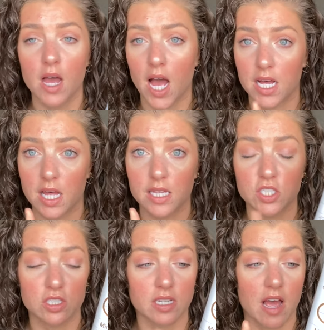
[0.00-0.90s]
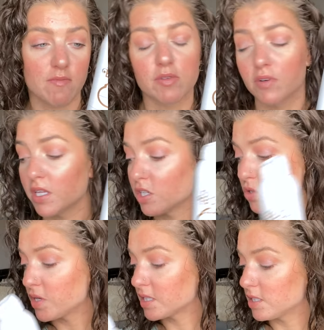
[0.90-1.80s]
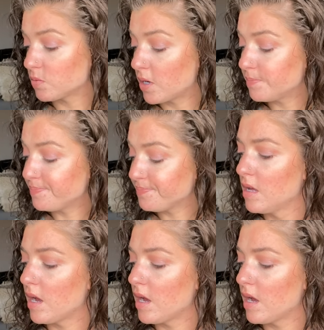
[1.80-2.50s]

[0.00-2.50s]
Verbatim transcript: I just, I've been really enjoying this one.